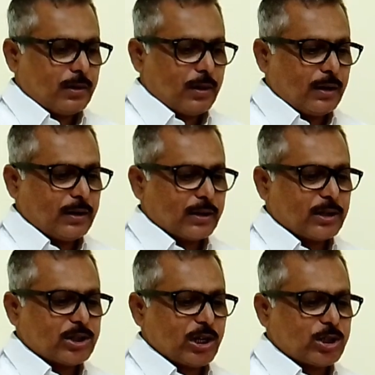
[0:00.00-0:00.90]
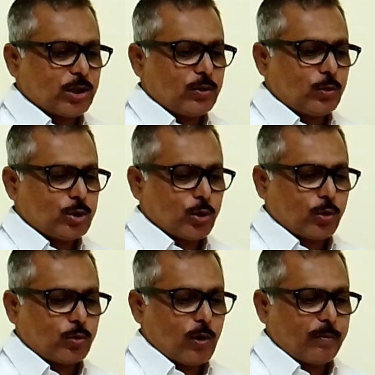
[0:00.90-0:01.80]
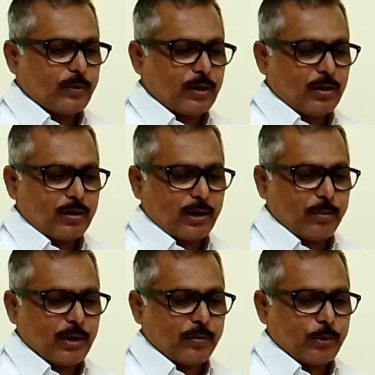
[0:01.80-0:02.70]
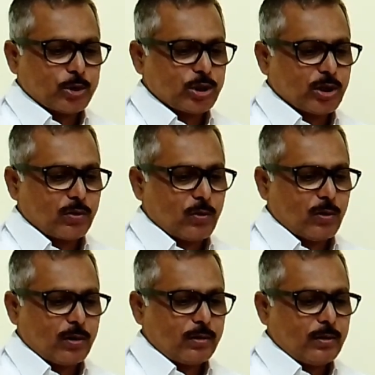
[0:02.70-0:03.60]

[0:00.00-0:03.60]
under the section 202 of the Criminal Procedure Code,